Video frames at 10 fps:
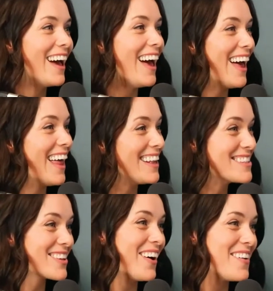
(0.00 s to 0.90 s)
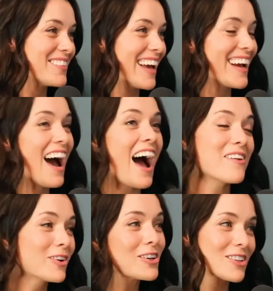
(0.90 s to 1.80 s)
Wow. So I'm like,
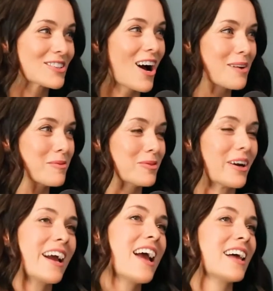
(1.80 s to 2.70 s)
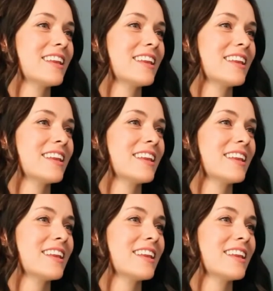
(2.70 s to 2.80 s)
I've heard her talk before.